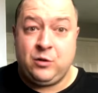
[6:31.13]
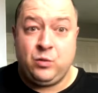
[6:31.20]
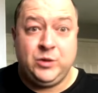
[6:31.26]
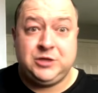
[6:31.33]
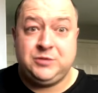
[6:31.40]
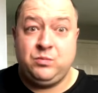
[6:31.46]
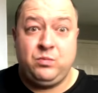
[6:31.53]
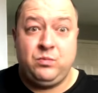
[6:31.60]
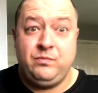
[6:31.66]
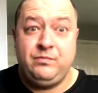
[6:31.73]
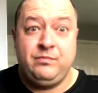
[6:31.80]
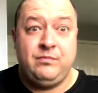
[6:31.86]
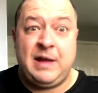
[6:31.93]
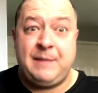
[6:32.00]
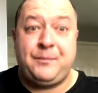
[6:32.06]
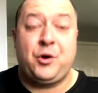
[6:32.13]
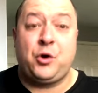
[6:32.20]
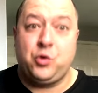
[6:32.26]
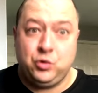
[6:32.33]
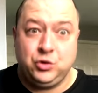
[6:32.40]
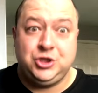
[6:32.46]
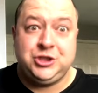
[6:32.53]
which they put
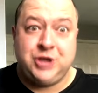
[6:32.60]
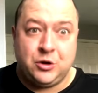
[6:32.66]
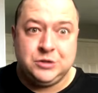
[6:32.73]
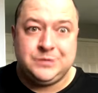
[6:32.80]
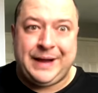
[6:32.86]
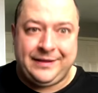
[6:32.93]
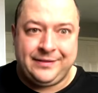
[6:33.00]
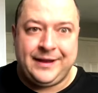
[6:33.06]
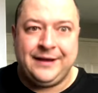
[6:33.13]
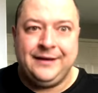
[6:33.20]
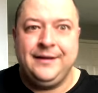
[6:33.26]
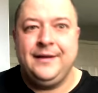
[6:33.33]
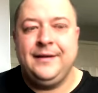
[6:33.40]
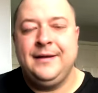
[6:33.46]
on good shows back then.